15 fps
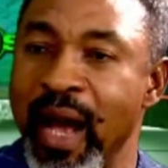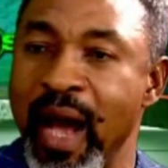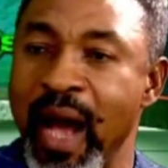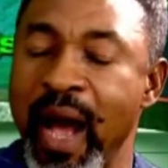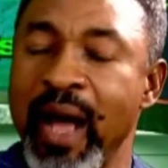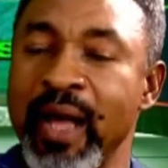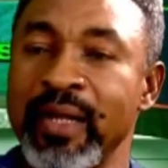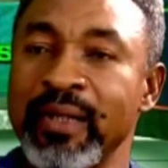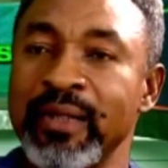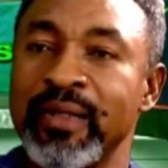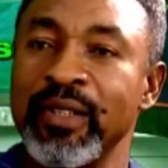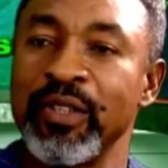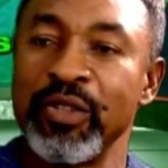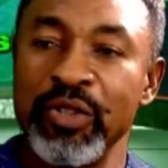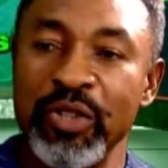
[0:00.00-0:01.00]
And
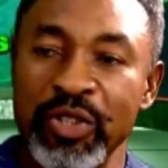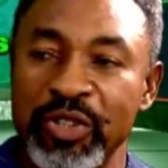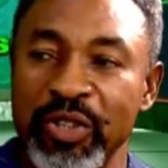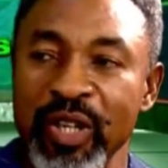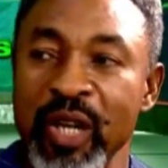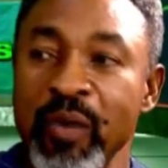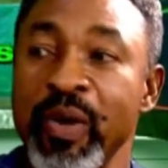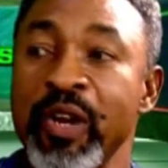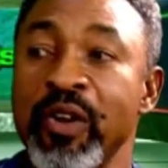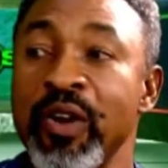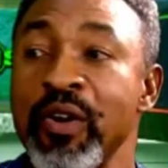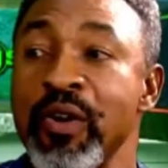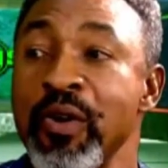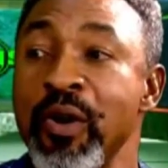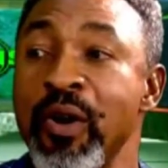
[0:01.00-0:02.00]
usually we
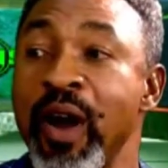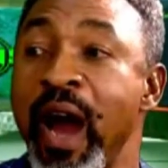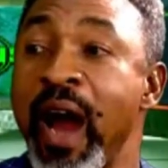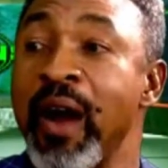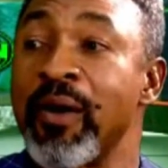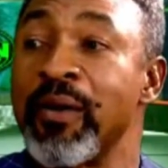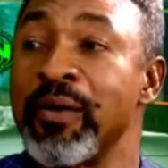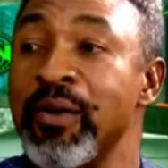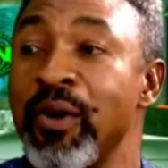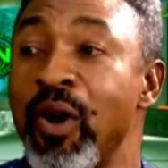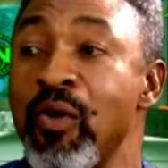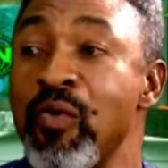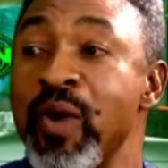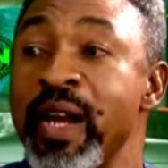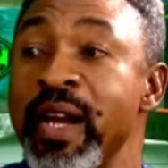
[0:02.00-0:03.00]
don't know how
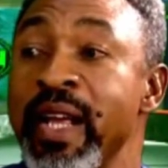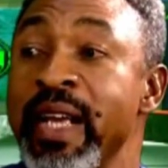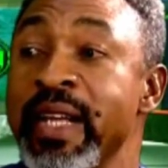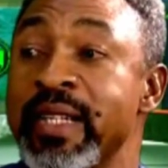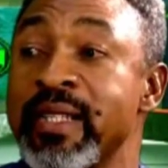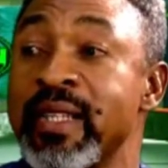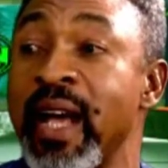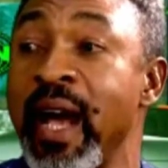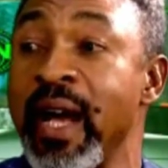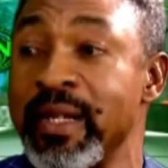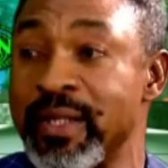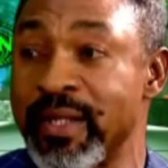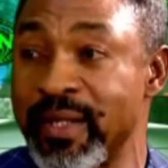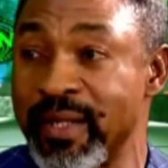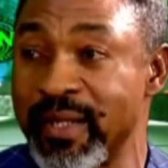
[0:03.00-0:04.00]
or when it
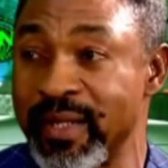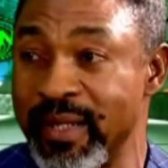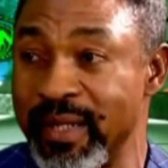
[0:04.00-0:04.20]
starts.